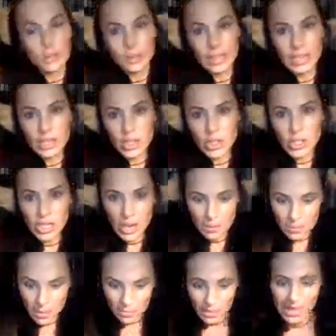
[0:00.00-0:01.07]
a
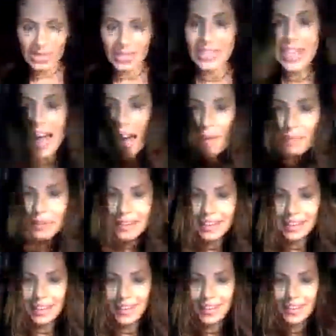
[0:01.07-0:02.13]
relationship that makes us
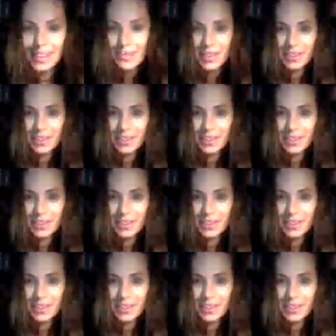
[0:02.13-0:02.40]
happy or that